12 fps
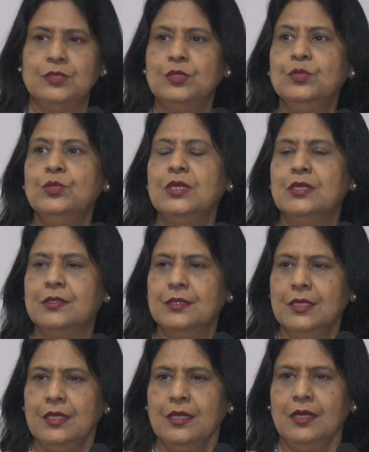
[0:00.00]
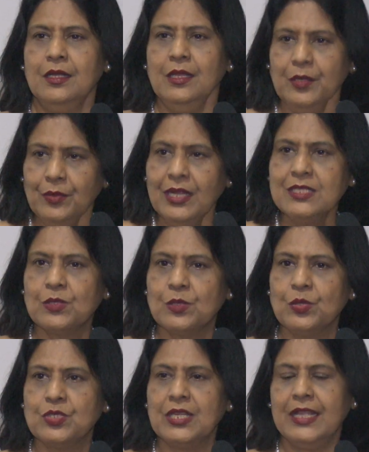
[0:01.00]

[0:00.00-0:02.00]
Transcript: do a lingualized occlusion.